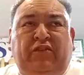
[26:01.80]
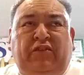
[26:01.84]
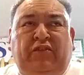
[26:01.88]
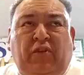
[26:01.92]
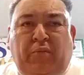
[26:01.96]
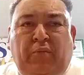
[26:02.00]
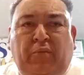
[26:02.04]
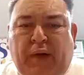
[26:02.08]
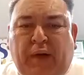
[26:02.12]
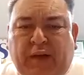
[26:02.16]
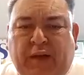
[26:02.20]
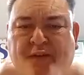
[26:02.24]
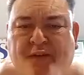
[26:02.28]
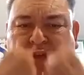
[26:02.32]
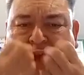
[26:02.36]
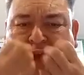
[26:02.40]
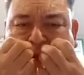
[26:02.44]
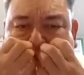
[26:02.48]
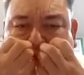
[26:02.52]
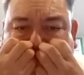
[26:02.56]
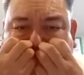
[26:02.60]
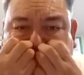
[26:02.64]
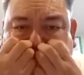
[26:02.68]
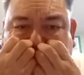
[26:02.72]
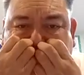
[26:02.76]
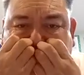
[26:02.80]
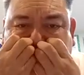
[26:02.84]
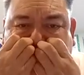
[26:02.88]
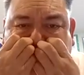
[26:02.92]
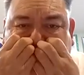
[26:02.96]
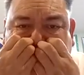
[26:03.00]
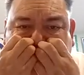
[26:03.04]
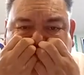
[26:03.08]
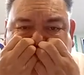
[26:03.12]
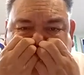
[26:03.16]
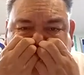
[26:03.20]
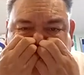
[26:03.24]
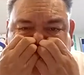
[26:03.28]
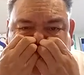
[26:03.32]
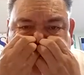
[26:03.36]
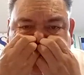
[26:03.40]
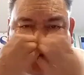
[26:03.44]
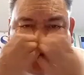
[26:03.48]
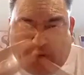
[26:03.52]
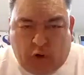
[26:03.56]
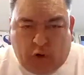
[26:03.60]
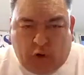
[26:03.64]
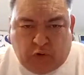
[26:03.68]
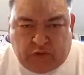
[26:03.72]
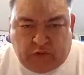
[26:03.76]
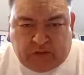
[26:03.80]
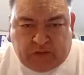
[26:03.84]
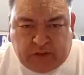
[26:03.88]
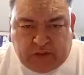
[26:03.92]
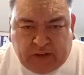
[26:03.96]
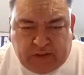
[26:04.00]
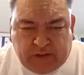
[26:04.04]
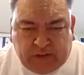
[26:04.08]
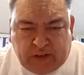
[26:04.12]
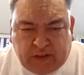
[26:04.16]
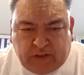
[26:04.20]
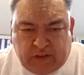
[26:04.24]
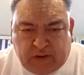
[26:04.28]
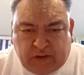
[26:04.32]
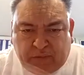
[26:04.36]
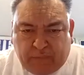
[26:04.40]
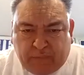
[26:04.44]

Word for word: so much that it came out of their noses and their